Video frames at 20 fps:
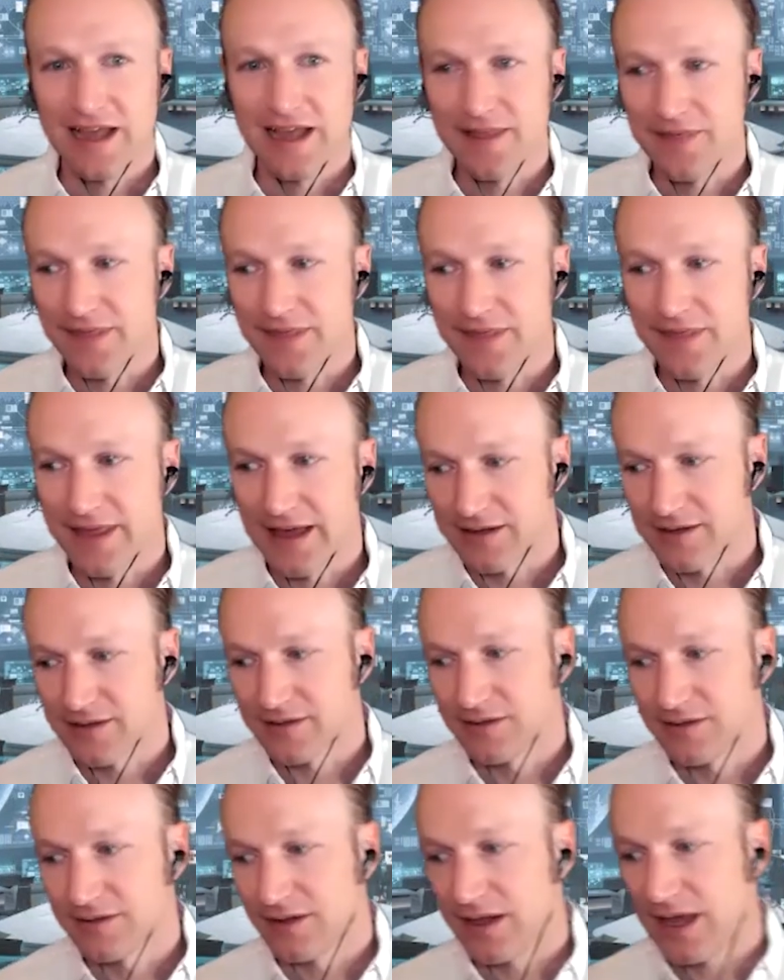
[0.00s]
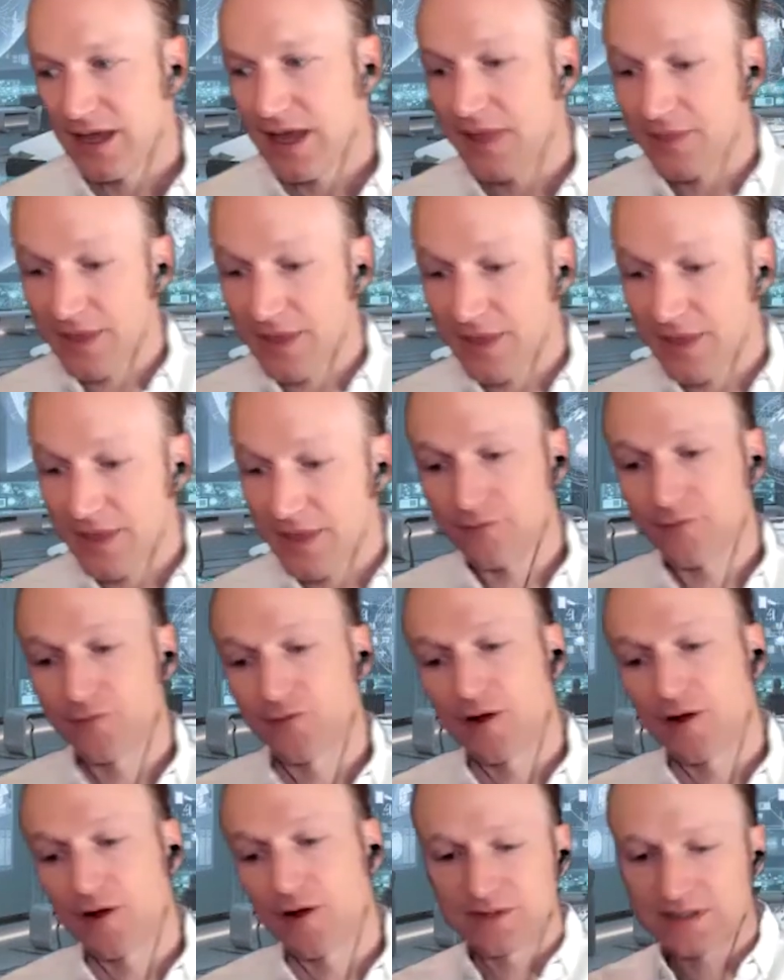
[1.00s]
And then and then
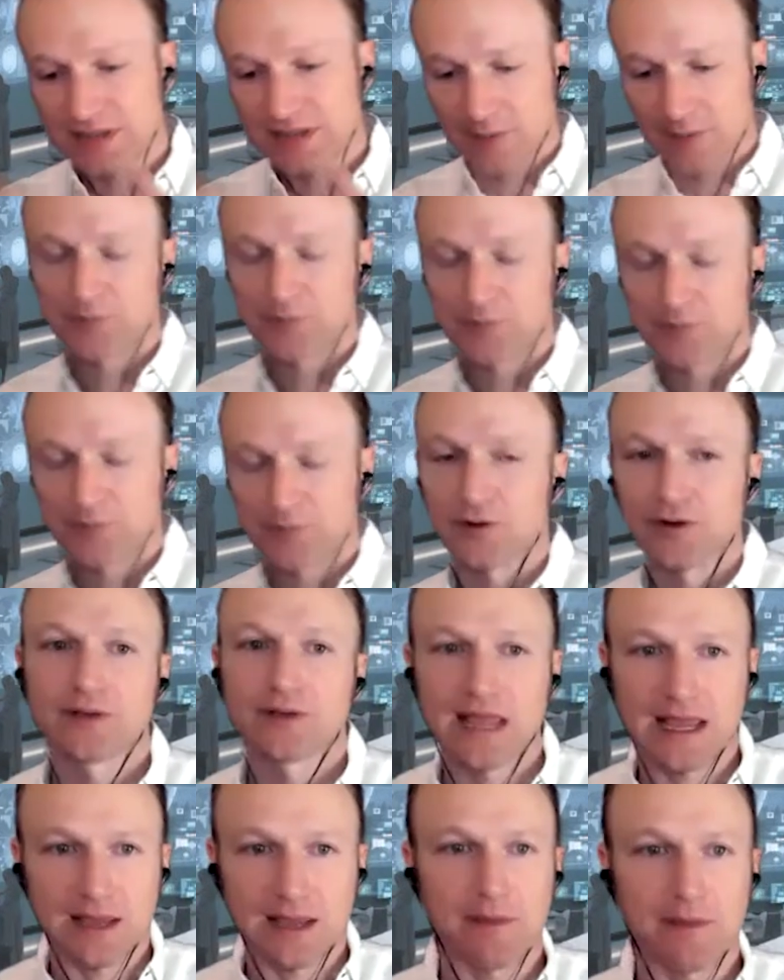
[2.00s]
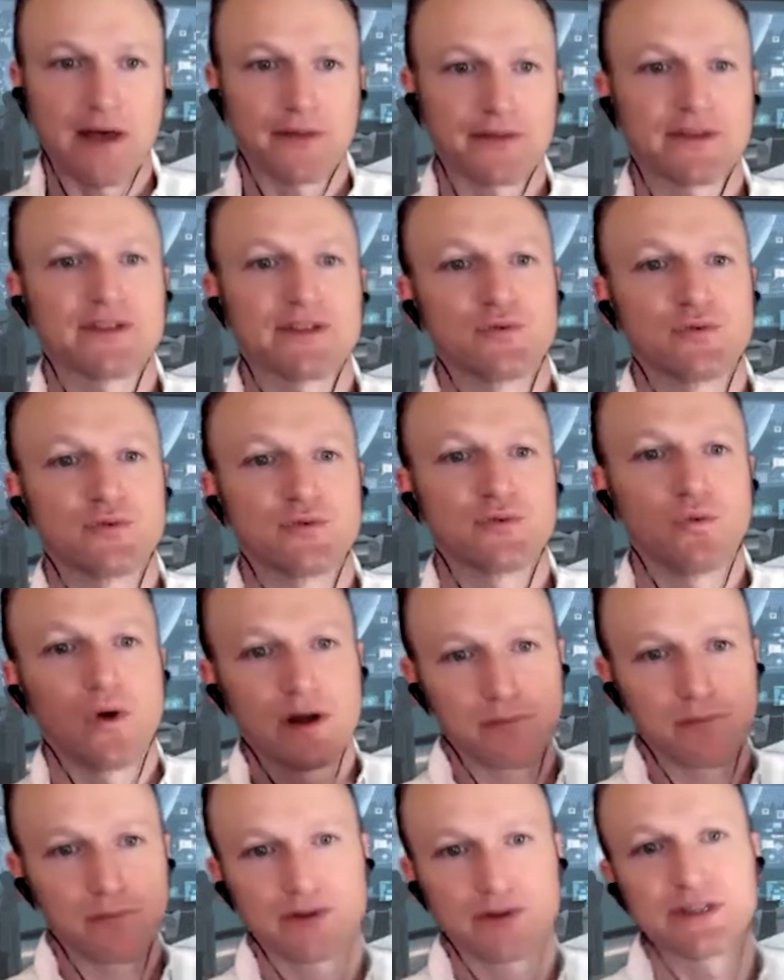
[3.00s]
from Ceptr came out this
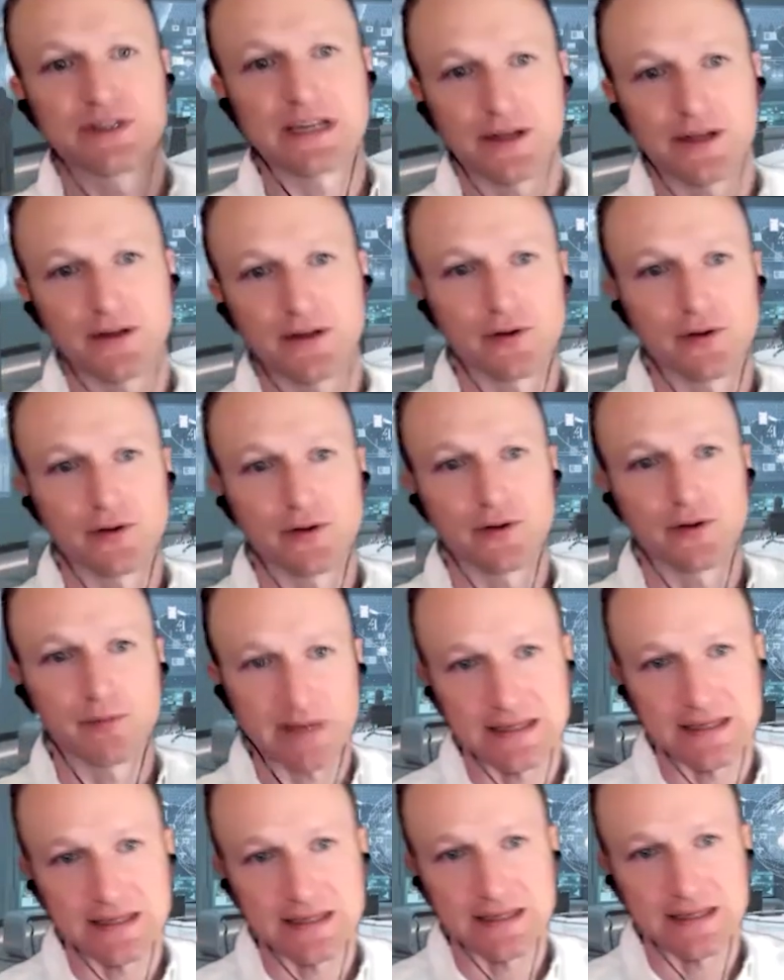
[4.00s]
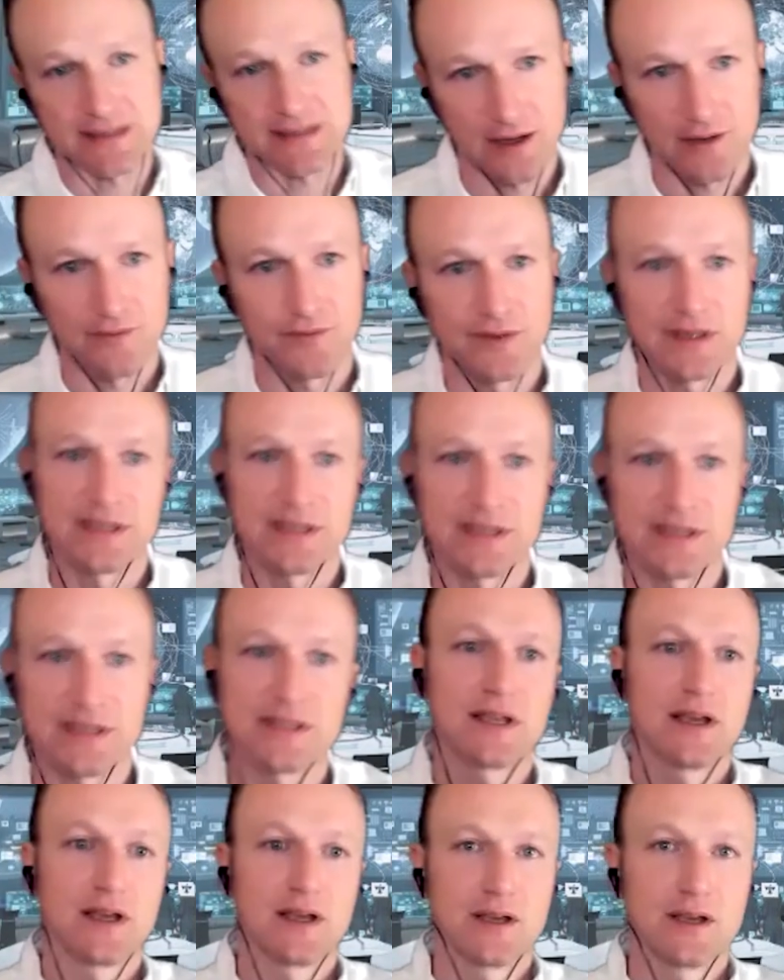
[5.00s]
one particular piece of
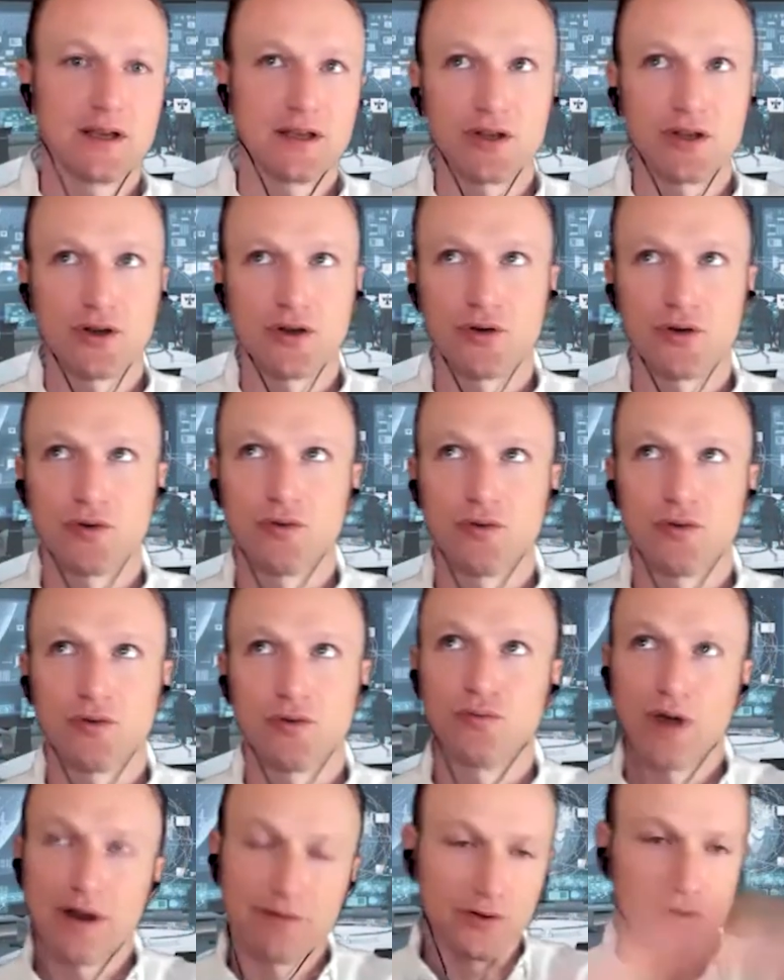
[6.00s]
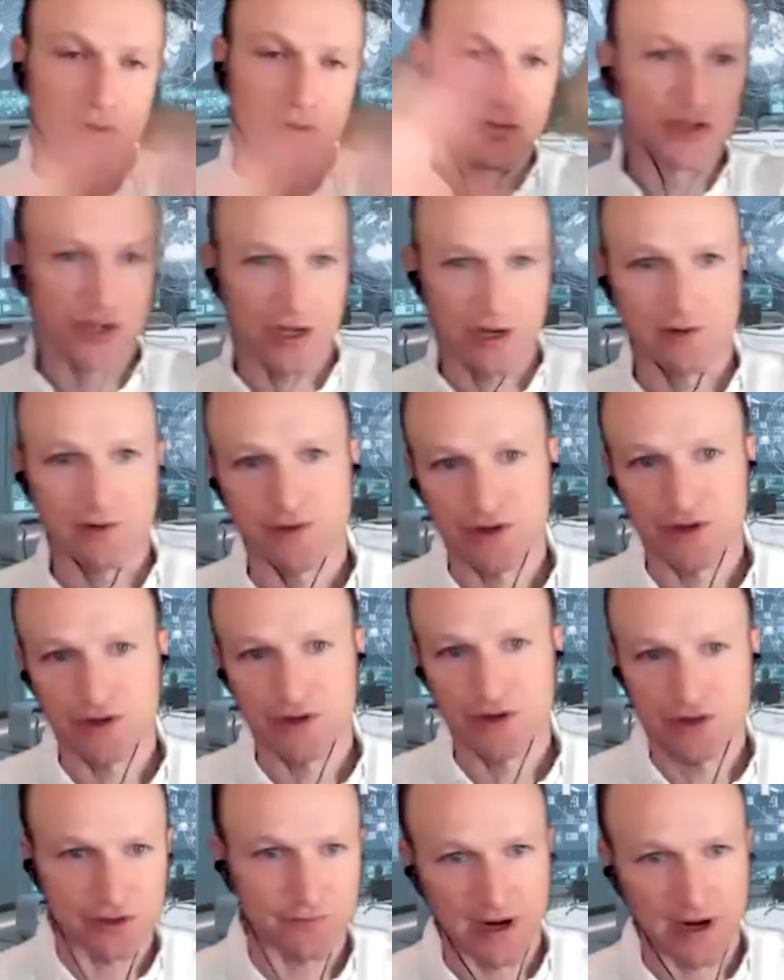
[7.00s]
this you know, revolutionary
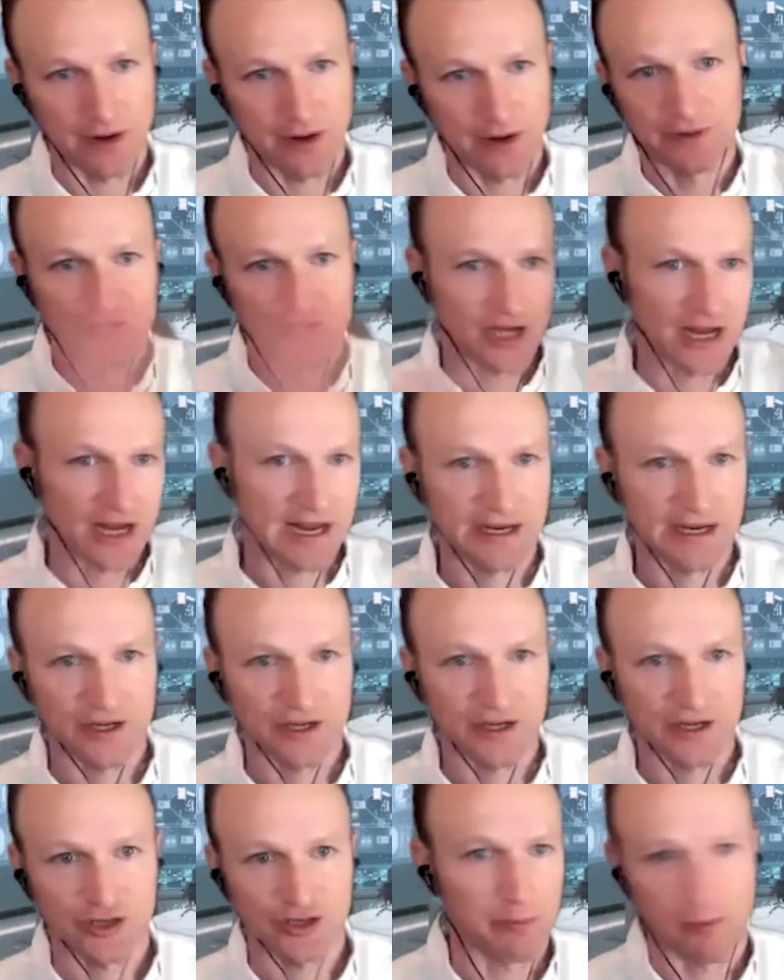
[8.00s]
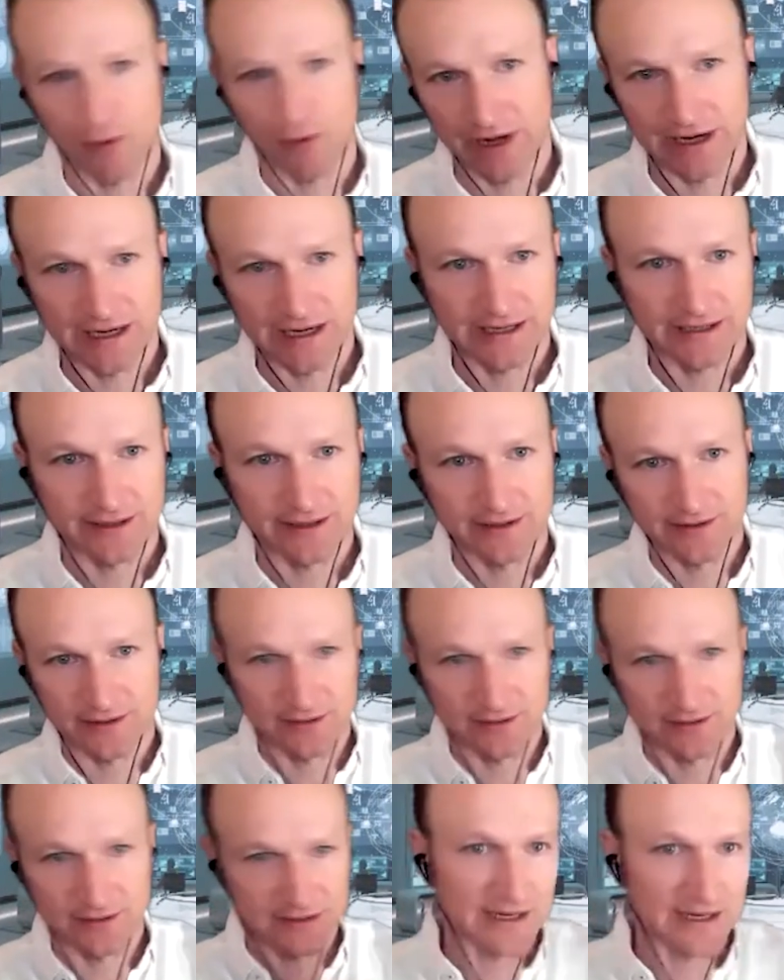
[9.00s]
vision for how we change operating
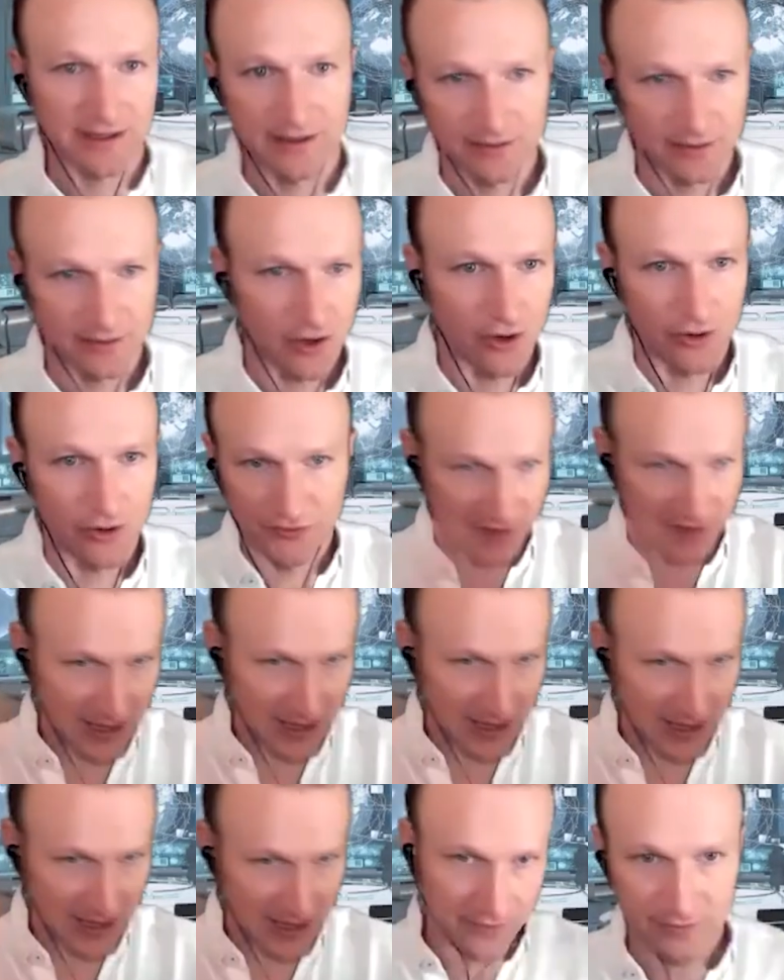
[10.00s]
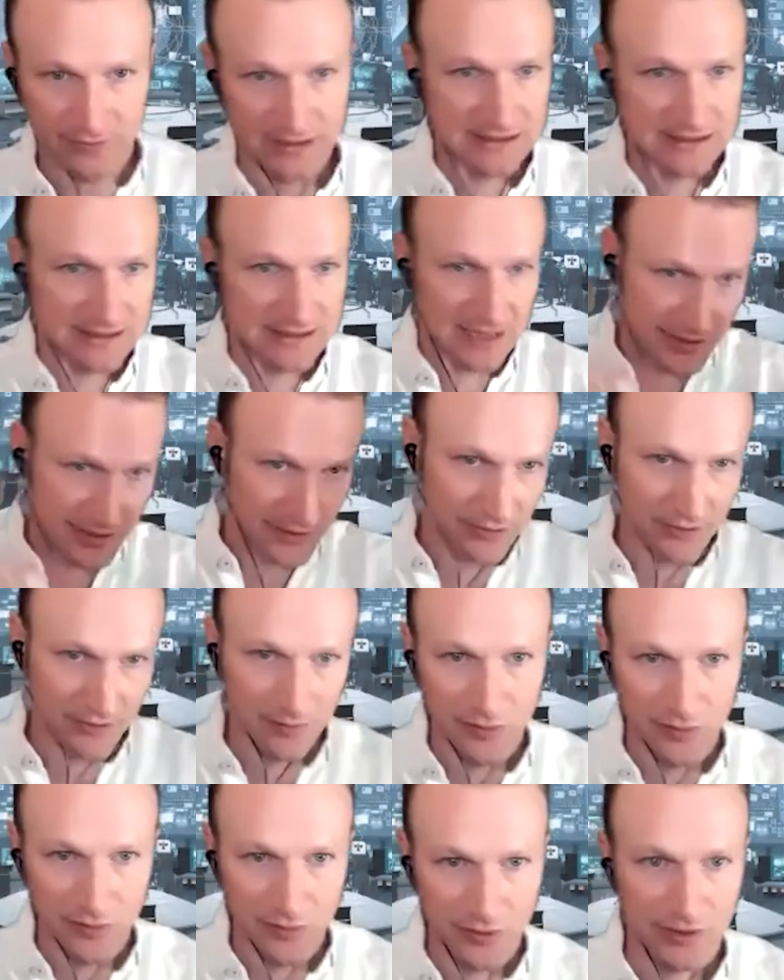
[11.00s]
data altogether, the entire
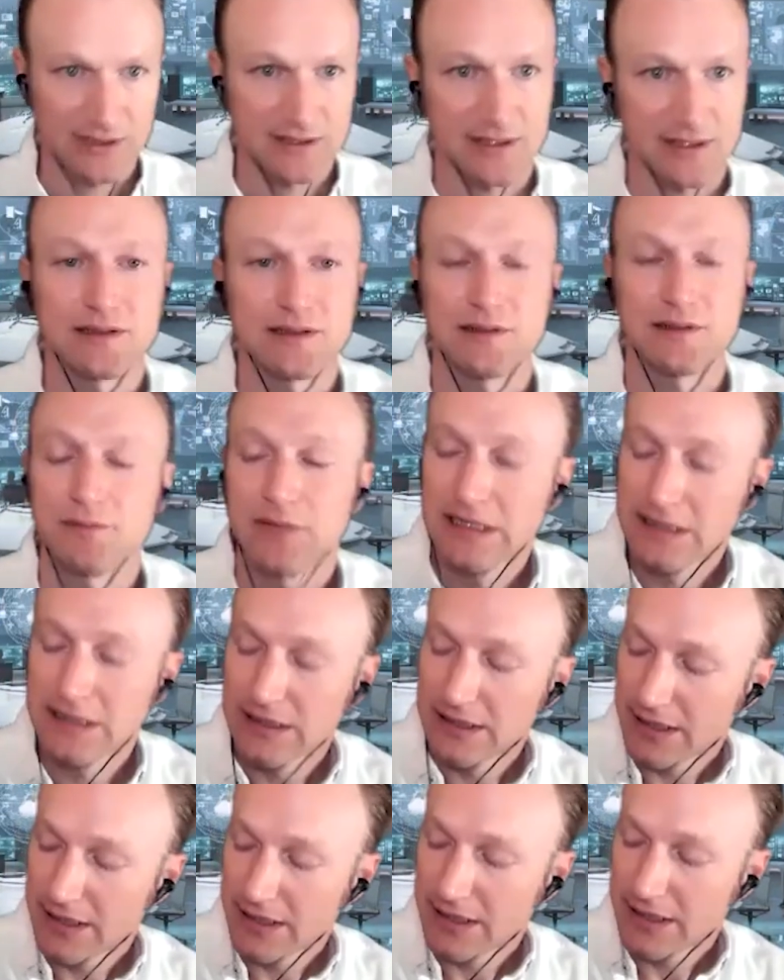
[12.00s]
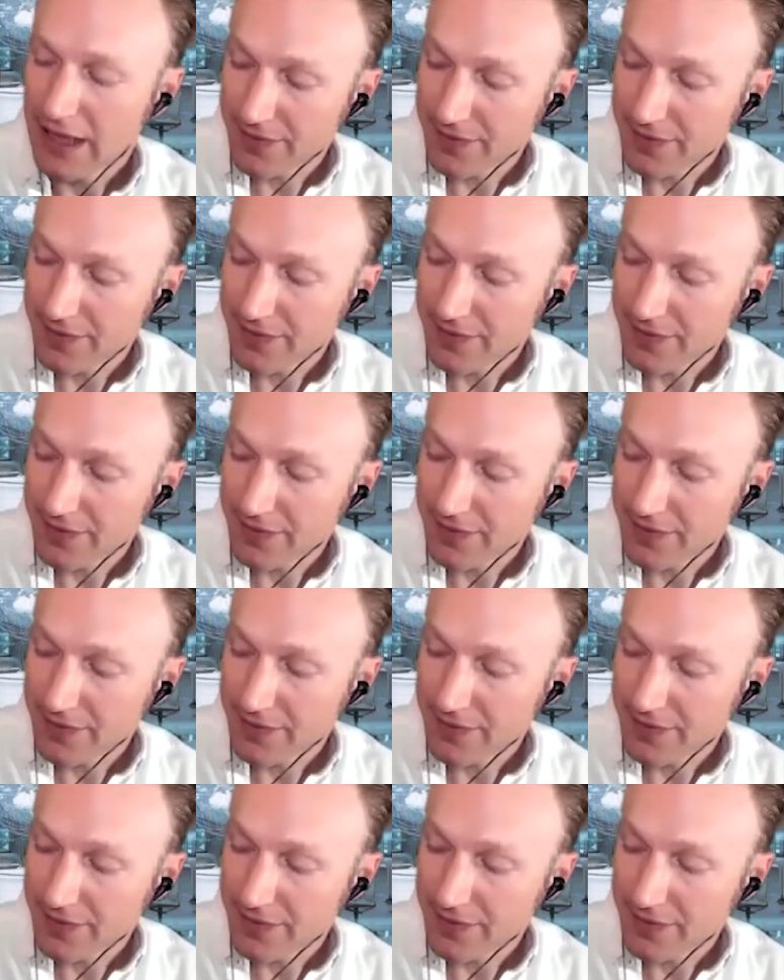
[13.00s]
computing system. Mm-hmm.